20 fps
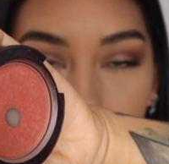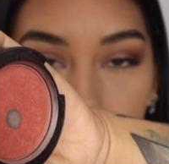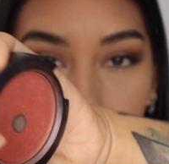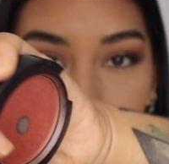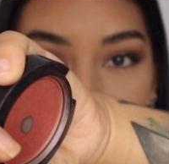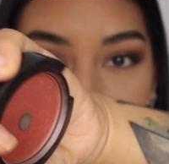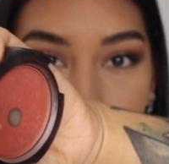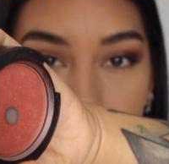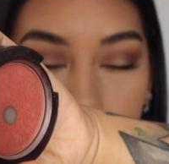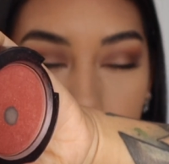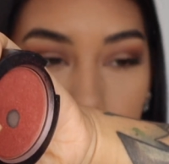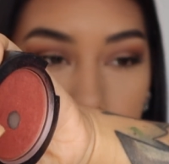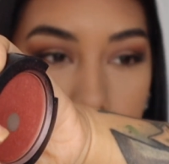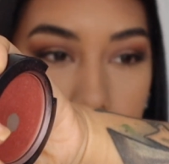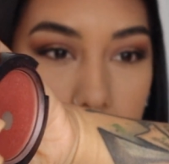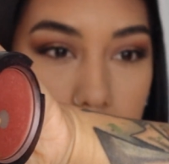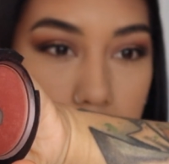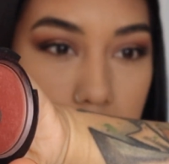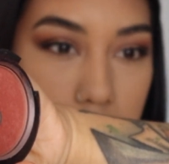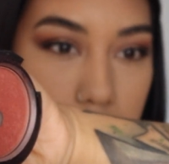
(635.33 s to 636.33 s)
cute, it's
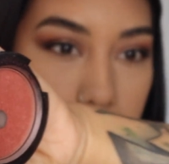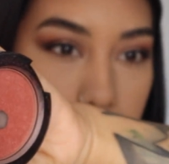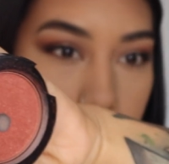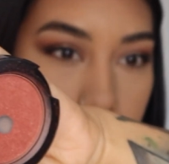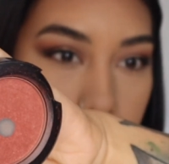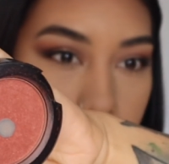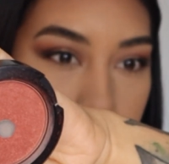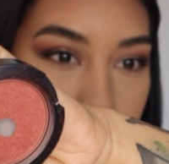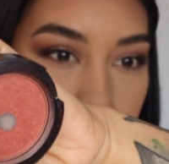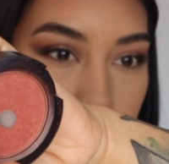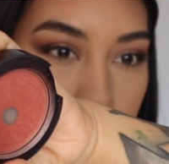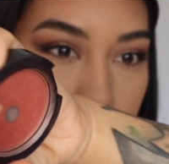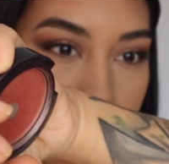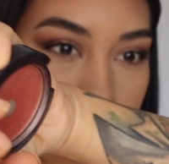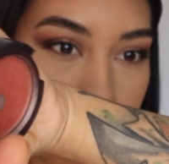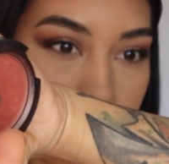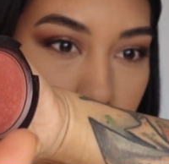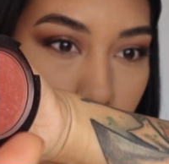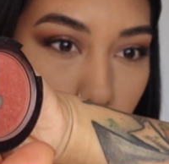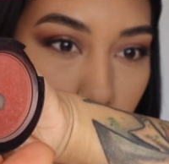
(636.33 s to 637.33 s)
almost
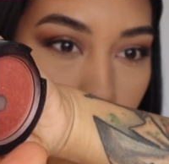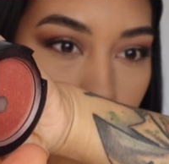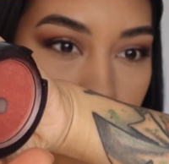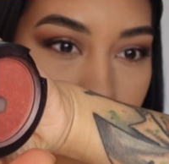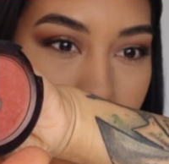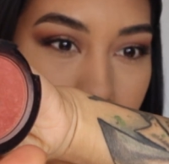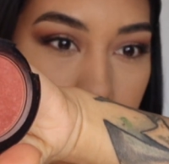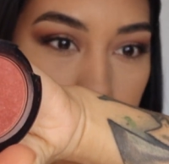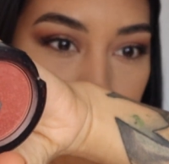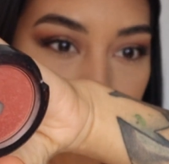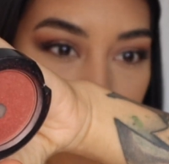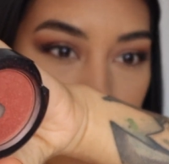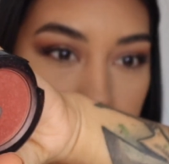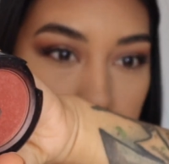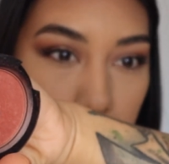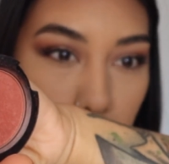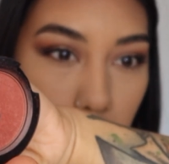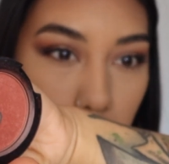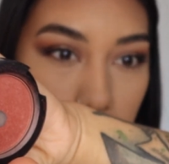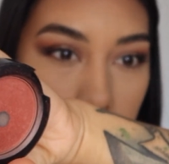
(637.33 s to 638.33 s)
like a
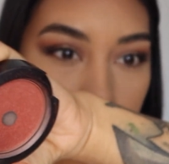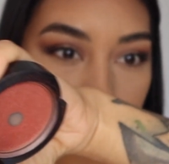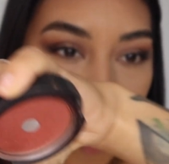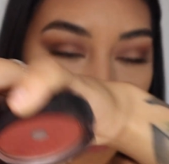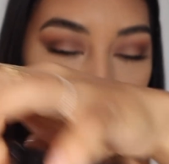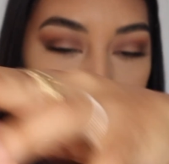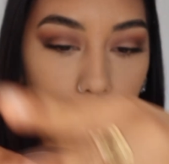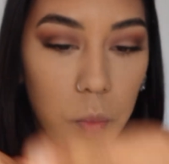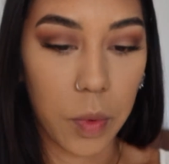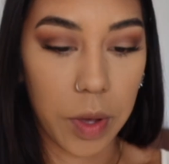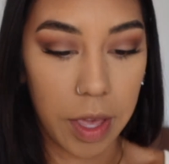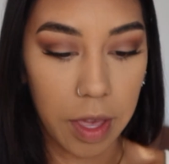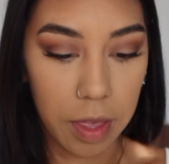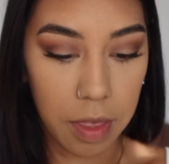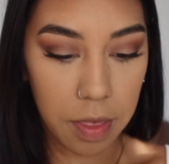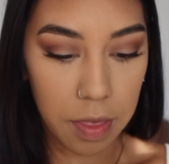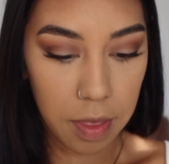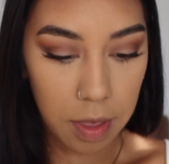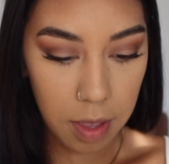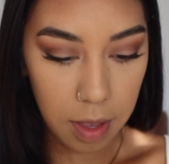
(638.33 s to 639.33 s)
burnt orange
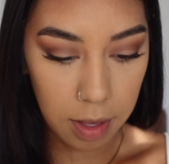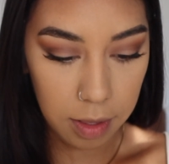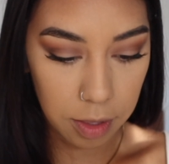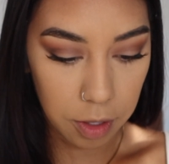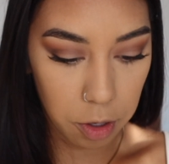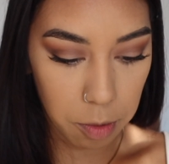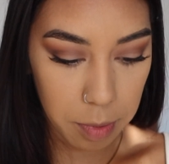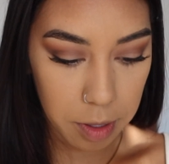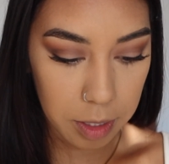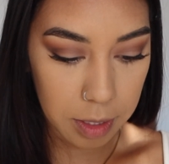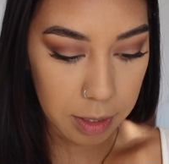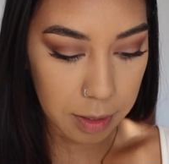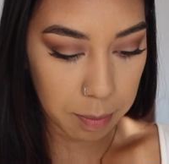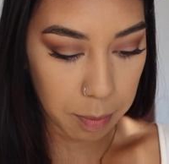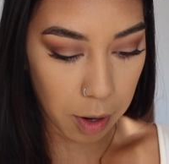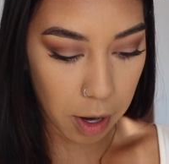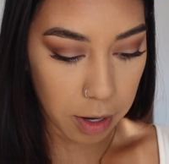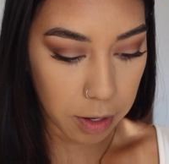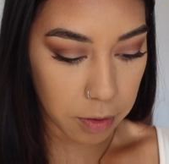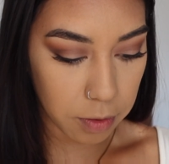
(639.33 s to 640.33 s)
with a little bit of
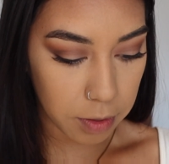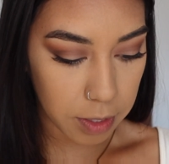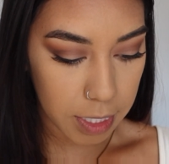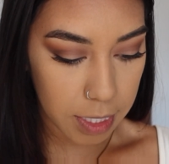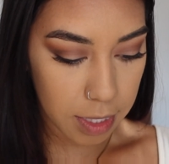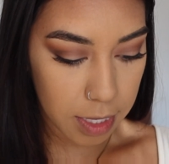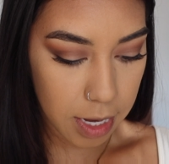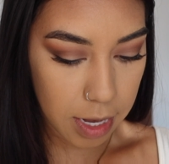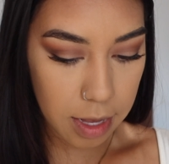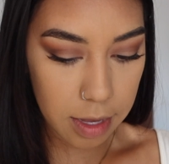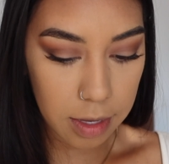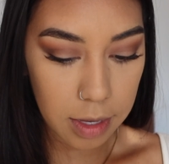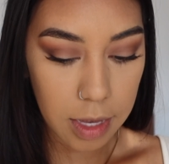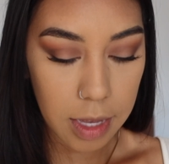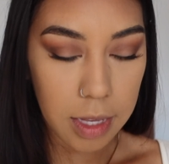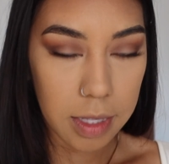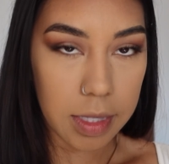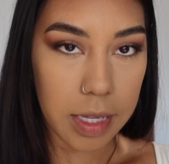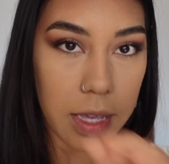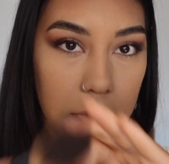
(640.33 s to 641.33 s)
sparkle in that.
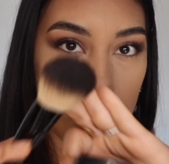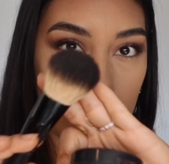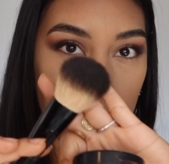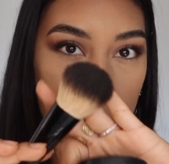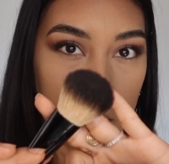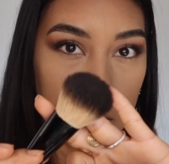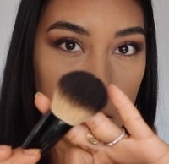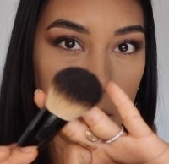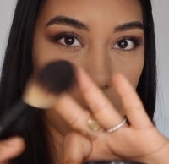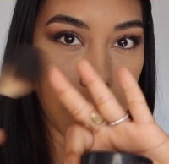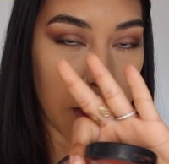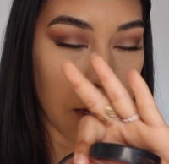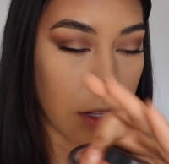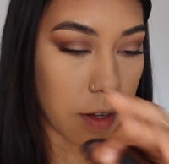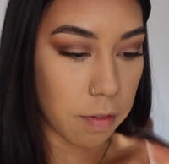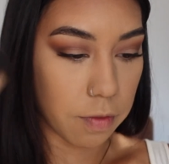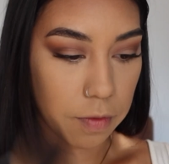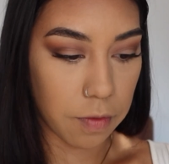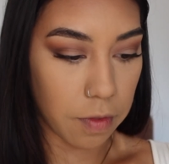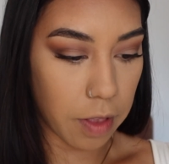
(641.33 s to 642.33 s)
Taking just a
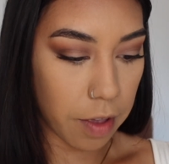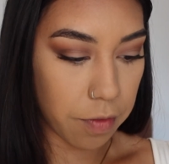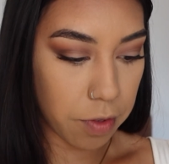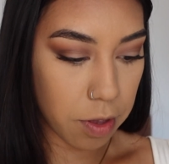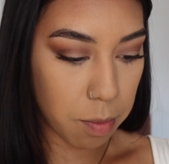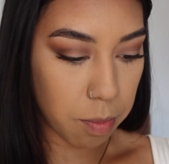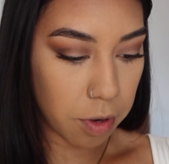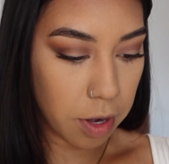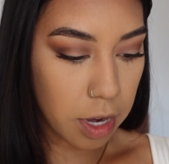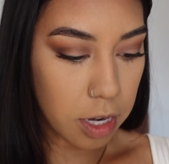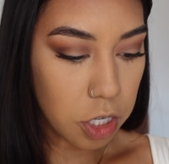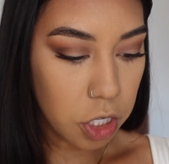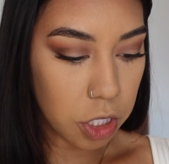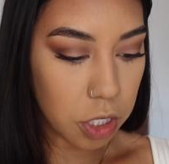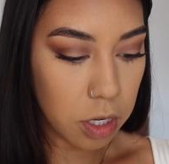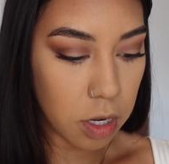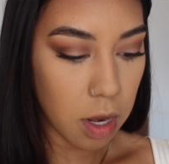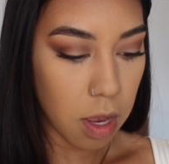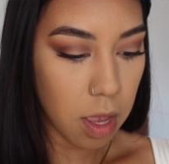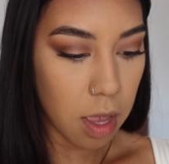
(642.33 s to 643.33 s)
regular fluffy
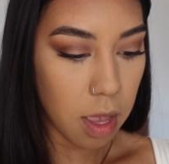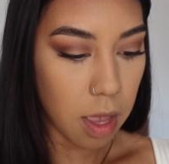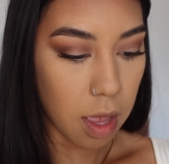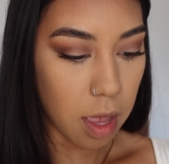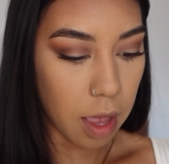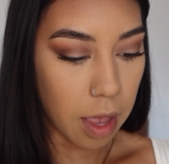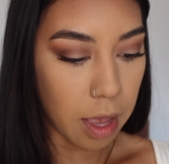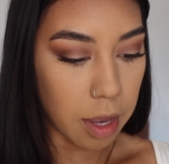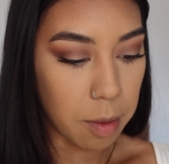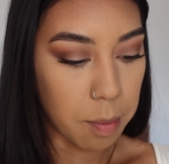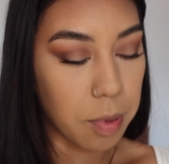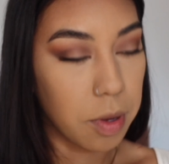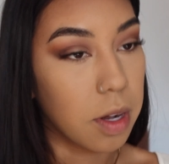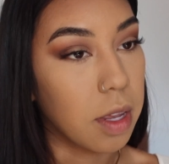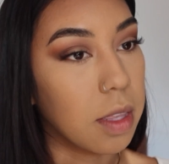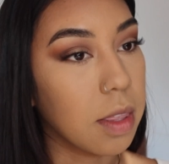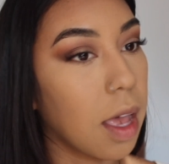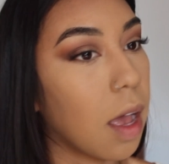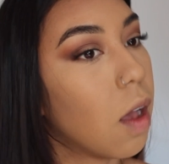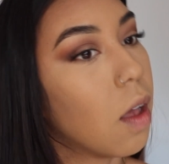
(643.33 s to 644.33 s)
brush and
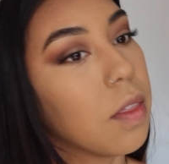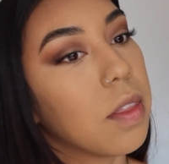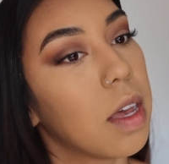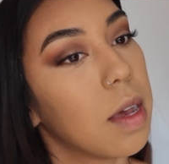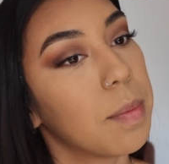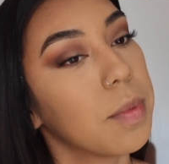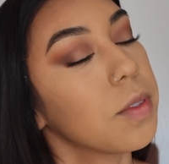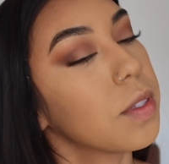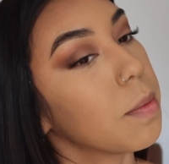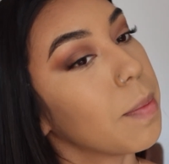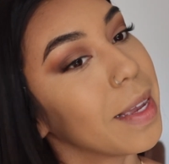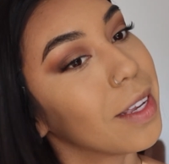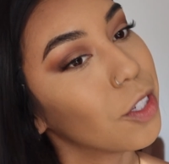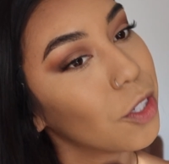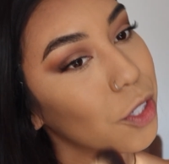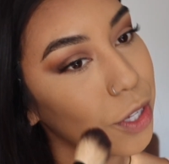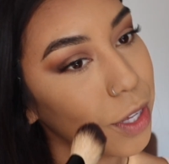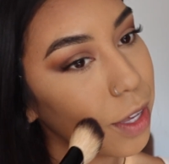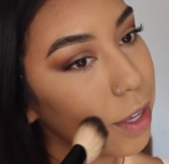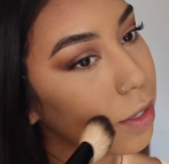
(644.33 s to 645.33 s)
putting that on the apples of my
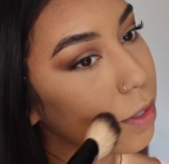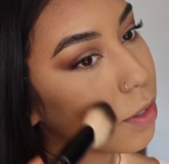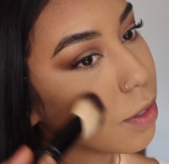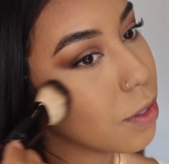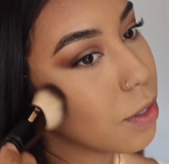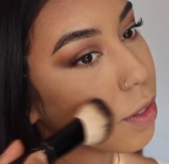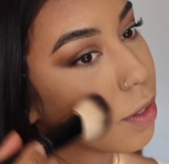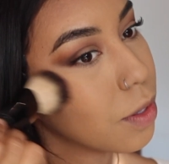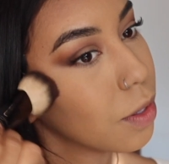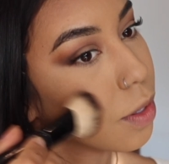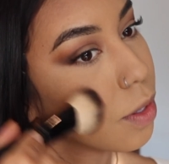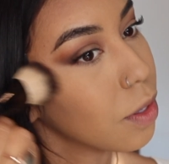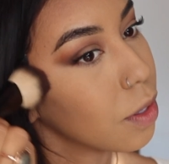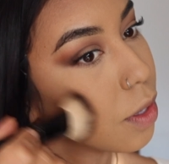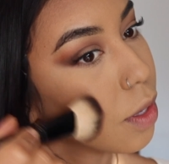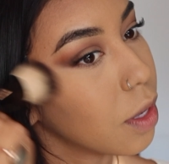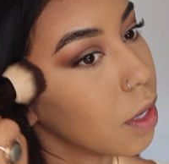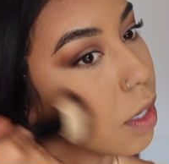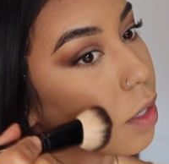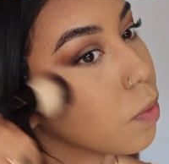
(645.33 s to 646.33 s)
cheeks
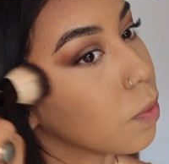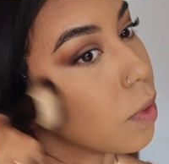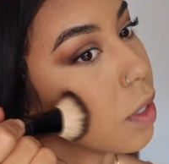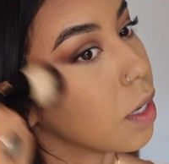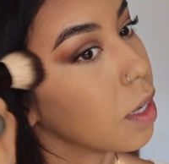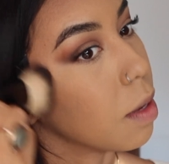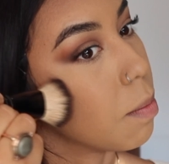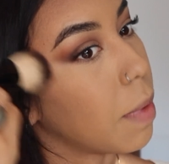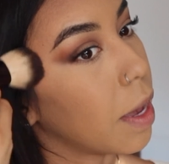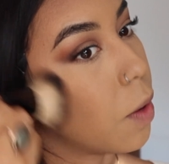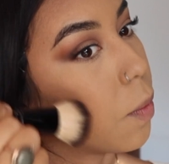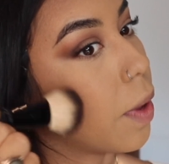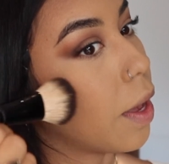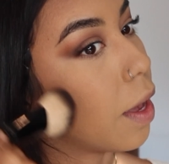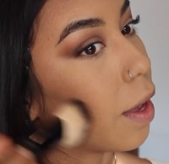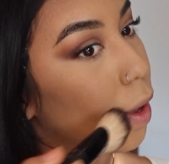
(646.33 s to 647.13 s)
and working my way